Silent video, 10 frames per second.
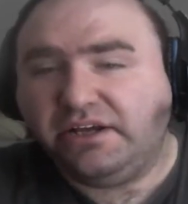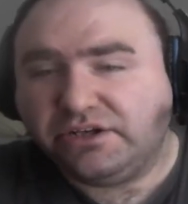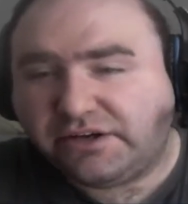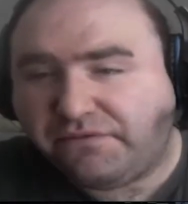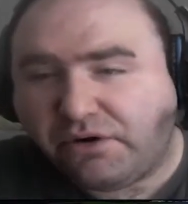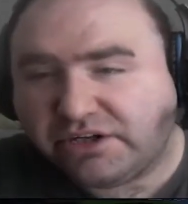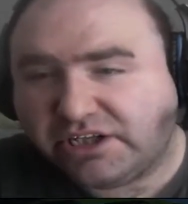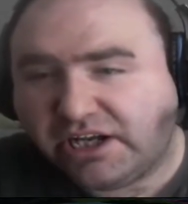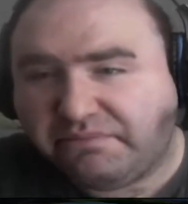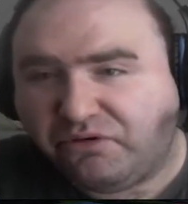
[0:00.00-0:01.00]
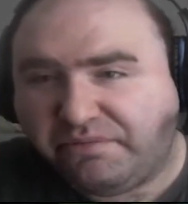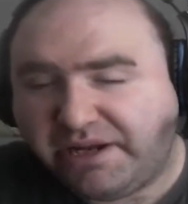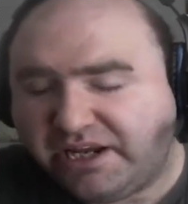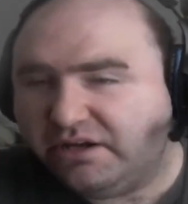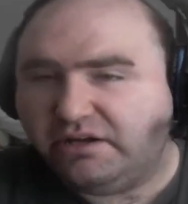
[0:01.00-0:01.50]
Just focus up,
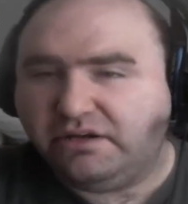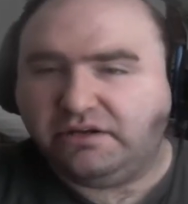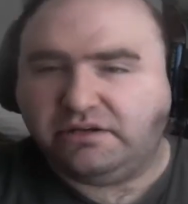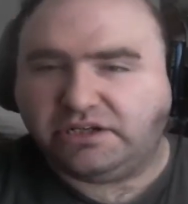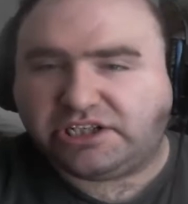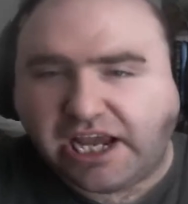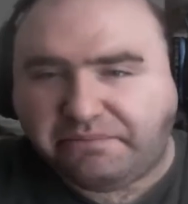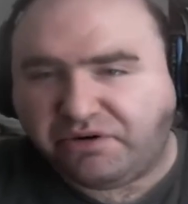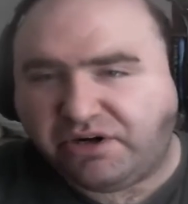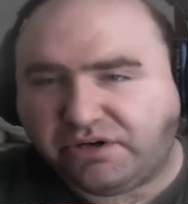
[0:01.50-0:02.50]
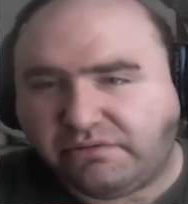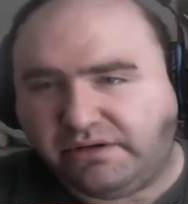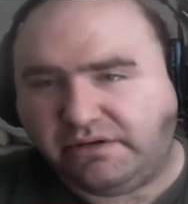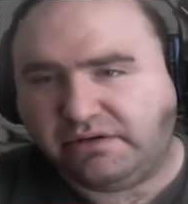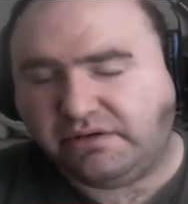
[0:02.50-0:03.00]
RWBY. Escape. What are you
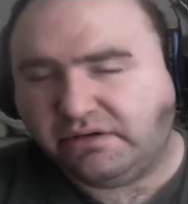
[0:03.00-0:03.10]
doing?